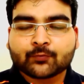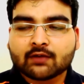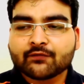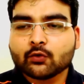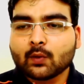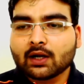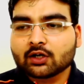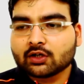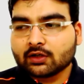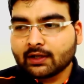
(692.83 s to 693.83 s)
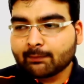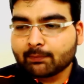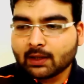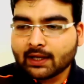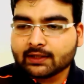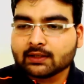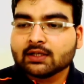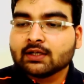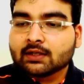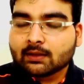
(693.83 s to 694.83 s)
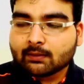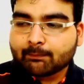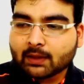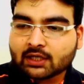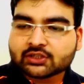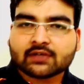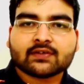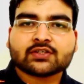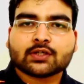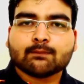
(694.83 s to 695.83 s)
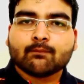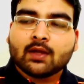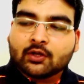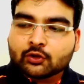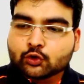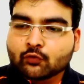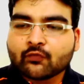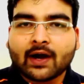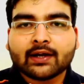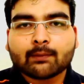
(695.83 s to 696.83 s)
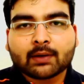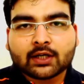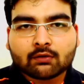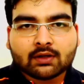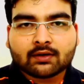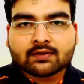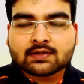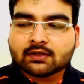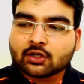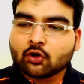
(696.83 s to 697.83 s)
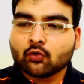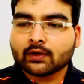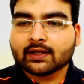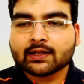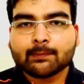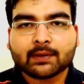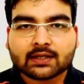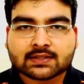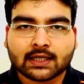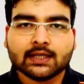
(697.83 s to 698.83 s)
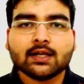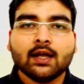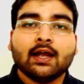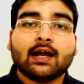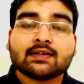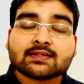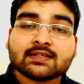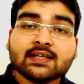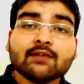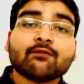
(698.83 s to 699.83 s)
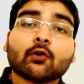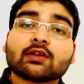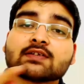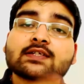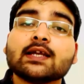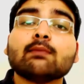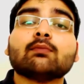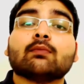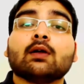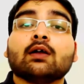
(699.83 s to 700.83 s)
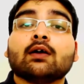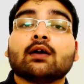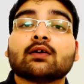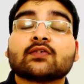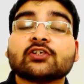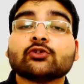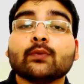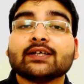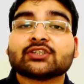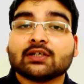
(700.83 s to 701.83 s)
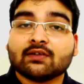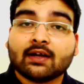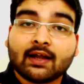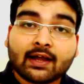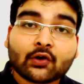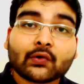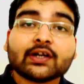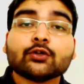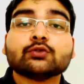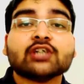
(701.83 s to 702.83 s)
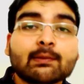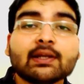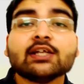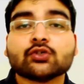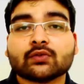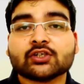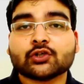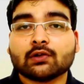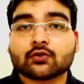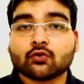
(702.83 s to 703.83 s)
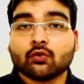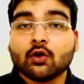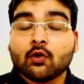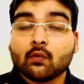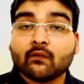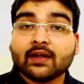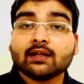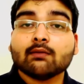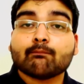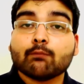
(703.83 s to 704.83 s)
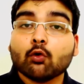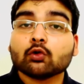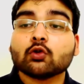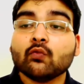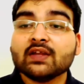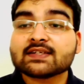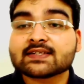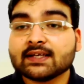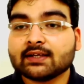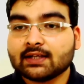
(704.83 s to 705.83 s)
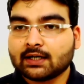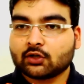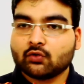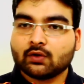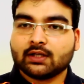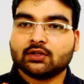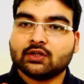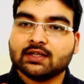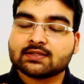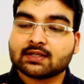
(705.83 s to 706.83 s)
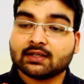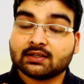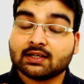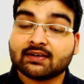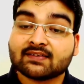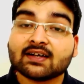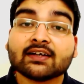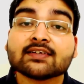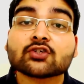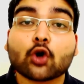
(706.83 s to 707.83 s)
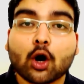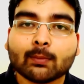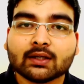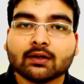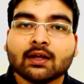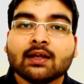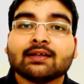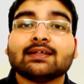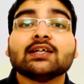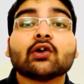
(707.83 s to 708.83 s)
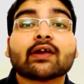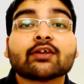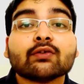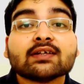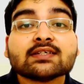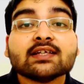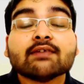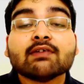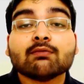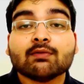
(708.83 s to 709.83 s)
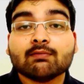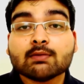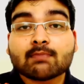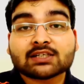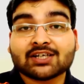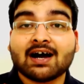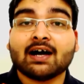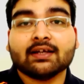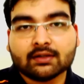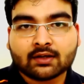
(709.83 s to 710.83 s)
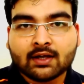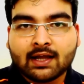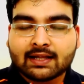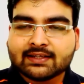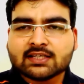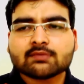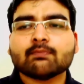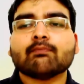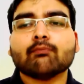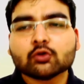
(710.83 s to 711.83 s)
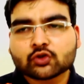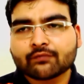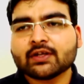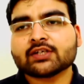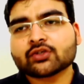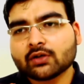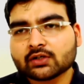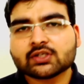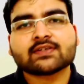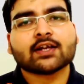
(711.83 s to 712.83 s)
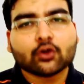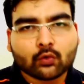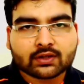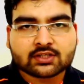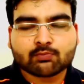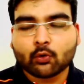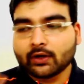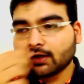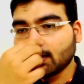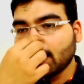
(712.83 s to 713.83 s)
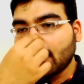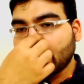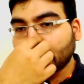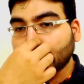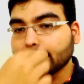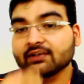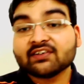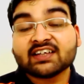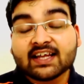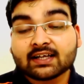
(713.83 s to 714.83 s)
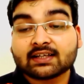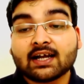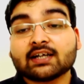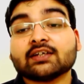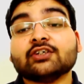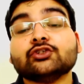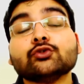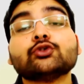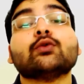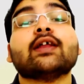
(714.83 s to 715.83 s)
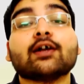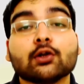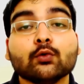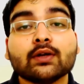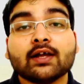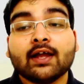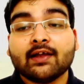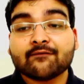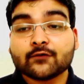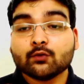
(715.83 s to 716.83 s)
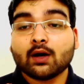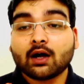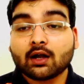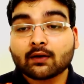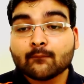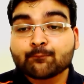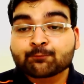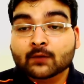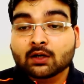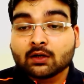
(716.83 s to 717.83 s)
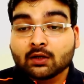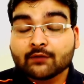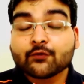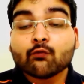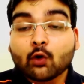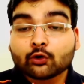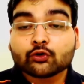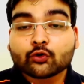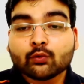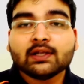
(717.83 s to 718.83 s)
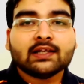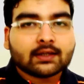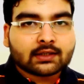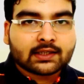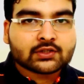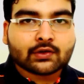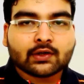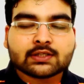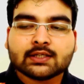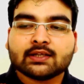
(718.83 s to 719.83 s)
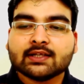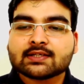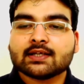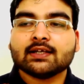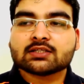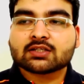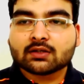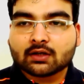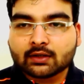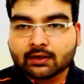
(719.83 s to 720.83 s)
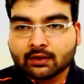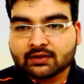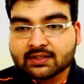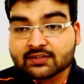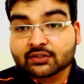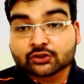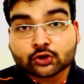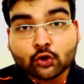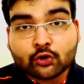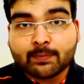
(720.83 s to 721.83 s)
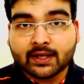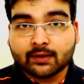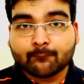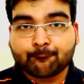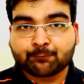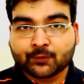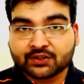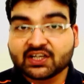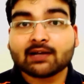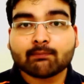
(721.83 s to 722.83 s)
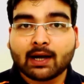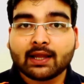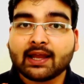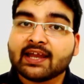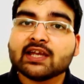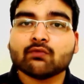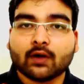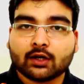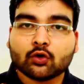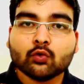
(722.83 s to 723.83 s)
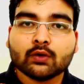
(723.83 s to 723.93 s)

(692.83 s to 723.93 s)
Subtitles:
If you are applying Parashar system, you find a particular result, okay, keep it aside and see for the same situation according to Jaimini Jyotish also. When both will say that okay, the result is common, then your accuracy level will be much higher, and most of the astrologers ignore this point, and I think that you should include, if you want to truly learn astrology, this should be done by anyone who